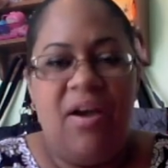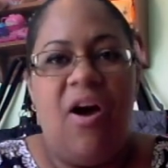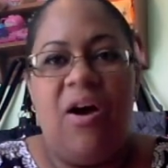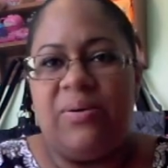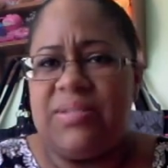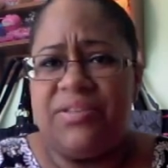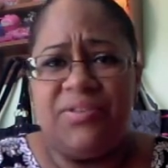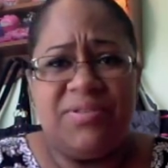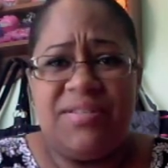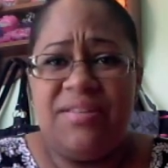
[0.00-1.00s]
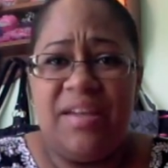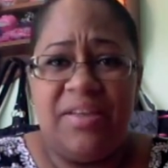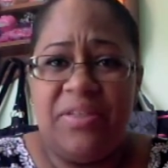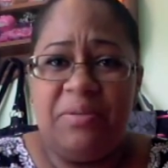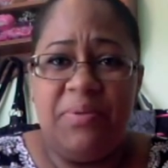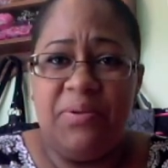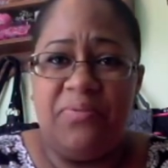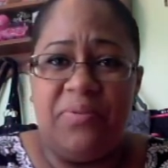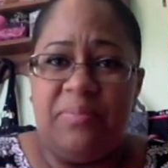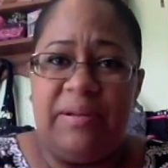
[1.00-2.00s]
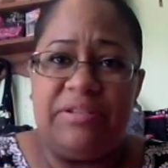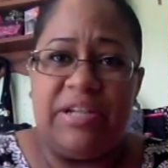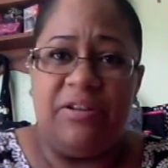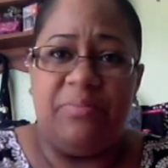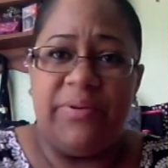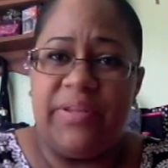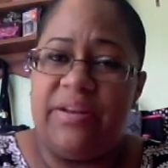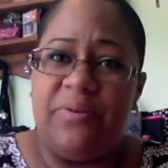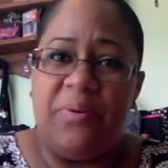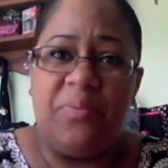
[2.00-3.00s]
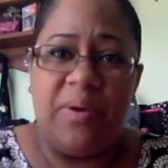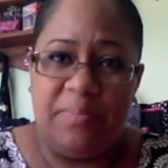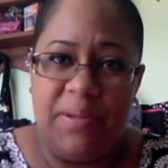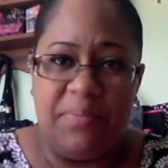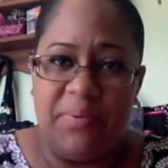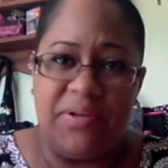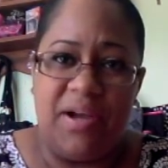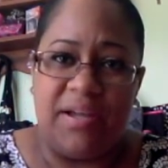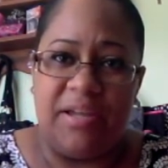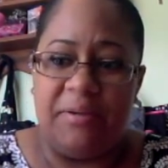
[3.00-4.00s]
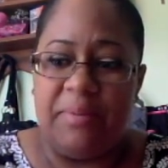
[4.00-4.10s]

I was like, there's nothing beautiful about childbirth. I don't know what people were talking